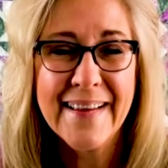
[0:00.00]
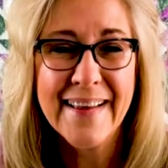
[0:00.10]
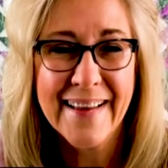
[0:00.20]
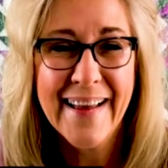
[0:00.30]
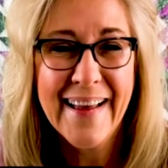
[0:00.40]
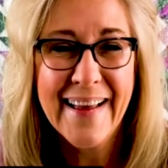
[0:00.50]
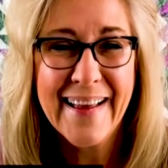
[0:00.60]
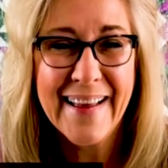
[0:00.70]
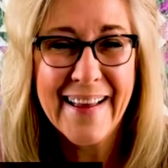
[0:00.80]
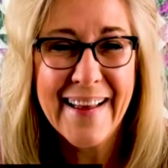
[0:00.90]

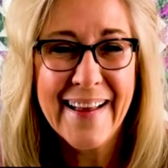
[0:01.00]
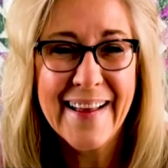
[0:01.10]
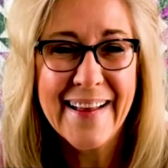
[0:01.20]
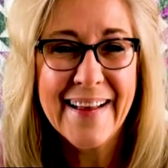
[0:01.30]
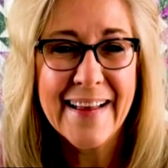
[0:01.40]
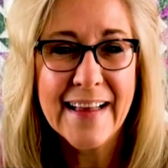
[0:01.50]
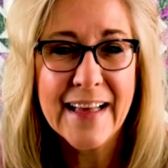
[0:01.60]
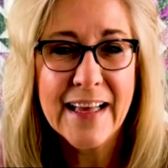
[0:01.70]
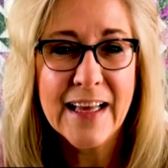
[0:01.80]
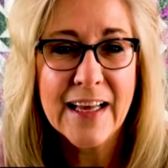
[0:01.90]

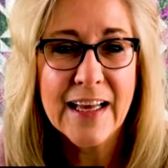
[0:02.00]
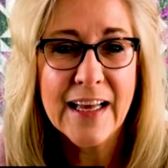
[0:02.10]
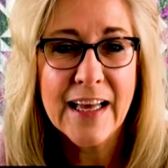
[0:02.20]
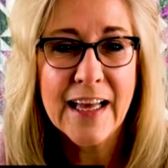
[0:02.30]
(not speaking)